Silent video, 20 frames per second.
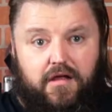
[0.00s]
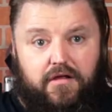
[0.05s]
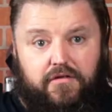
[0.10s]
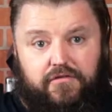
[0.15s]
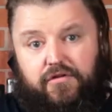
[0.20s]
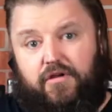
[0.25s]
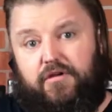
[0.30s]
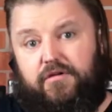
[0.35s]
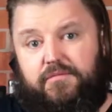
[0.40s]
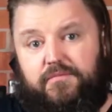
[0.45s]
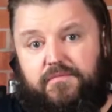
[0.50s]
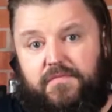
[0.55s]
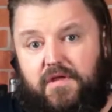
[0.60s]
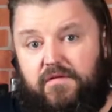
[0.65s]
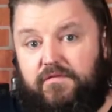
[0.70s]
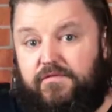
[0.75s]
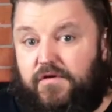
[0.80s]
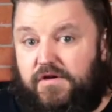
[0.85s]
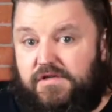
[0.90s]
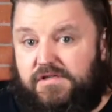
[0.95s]
So,
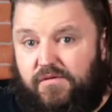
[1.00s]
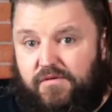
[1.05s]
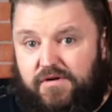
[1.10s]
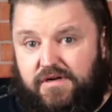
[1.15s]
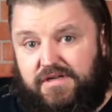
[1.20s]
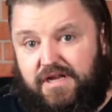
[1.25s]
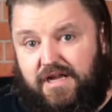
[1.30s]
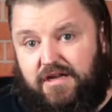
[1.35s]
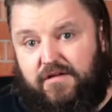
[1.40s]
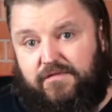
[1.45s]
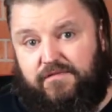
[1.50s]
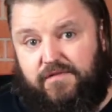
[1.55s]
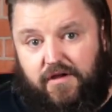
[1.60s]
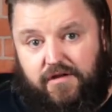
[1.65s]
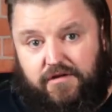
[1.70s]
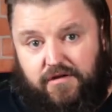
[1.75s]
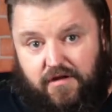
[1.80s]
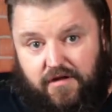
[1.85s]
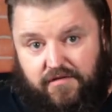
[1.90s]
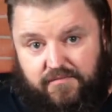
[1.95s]
first I want to take a
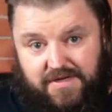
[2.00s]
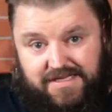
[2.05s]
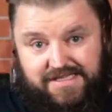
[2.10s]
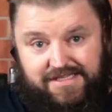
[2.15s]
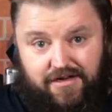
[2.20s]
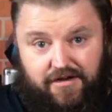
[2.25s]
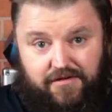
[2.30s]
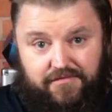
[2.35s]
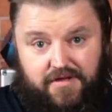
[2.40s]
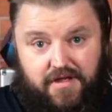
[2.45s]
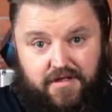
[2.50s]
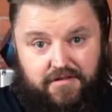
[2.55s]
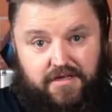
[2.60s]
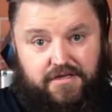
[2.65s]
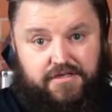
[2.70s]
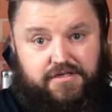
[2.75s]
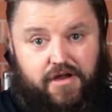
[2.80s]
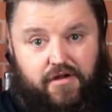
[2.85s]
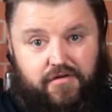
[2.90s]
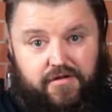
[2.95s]
photo of myself
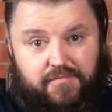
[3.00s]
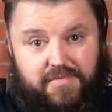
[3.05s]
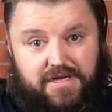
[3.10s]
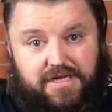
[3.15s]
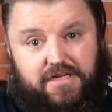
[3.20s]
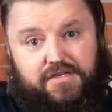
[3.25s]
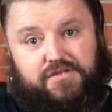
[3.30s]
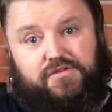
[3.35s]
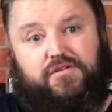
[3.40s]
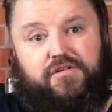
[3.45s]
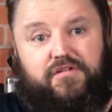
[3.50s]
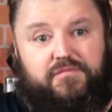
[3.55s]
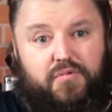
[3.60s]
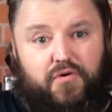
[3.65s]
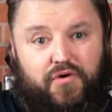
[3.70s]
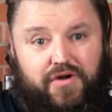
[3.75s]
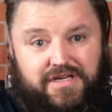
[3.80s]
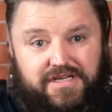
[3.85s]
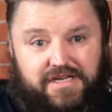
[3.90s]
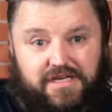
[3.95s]
that's showing me sort of
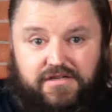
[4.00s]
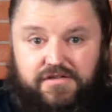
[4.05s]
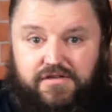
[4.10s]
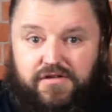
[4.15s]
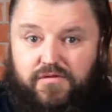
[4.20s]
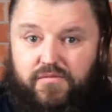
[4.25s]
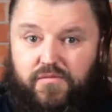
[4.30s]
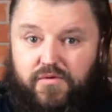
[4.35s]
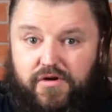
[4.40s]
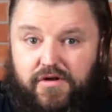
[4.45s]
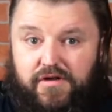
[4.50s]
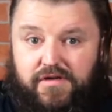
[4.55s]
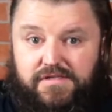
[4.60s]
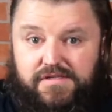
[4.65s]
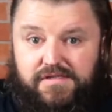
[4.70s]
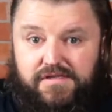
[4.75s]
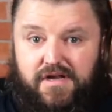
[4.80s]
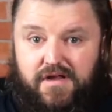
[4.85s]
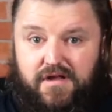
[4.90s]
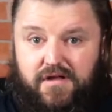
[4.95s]
pointing to the
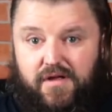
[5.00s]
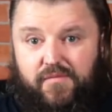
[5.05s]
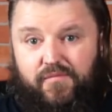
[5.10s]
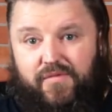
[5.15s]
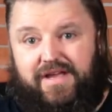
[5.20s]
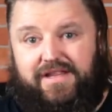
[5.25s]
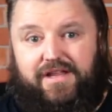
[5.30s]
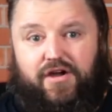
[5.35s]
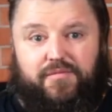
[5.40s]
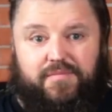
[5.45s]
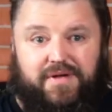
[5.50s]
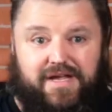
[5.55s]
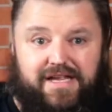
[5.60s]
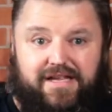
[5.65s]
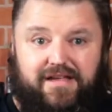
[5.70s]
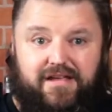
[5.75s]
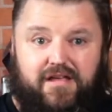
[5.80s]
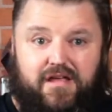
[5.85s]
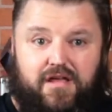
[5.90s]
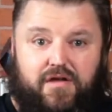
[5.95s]
words and where they'll
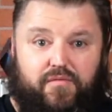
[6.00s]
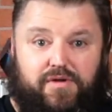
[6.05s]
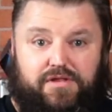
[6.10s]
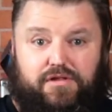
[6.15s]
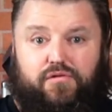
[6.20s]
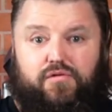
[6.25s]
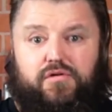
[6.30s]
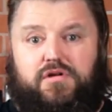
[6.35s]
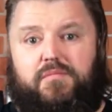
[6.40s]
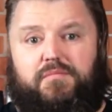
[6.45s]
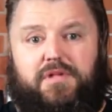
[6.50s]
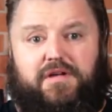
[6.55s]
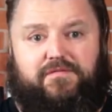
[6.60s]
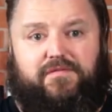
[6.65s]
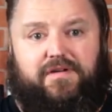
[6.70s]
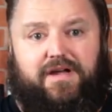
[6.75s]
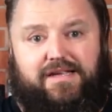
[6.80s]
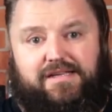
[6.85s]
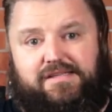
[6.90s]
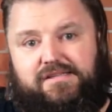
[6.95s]
be with a look on my
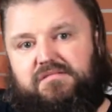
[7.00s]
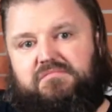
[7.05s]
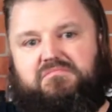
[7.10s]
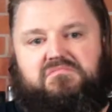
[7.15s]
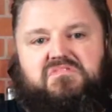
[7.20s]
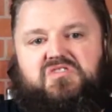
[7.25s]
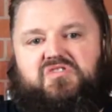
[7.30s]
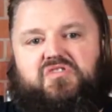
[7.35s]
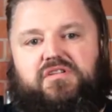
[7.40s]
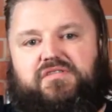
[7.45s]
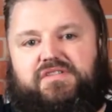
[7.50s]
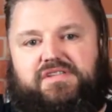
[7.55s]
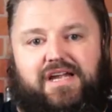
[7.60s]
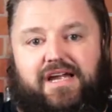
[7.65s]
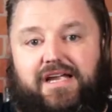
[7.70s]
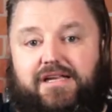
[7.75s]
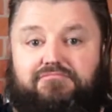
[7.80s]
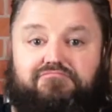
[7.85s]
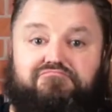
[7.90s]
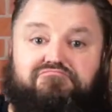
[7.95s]
face, sort of
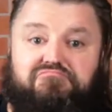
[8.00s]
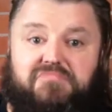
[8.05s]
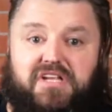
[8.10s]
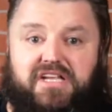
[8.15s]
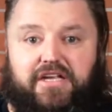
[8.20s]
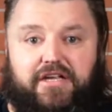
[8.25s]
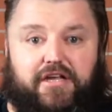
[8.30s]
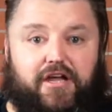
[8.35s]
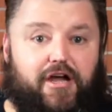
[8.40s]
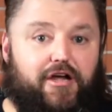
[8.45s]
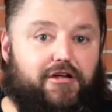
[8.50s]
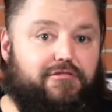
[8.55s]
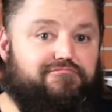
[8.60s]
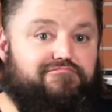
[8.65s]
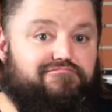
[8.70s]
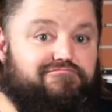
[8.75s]
saying, here you go.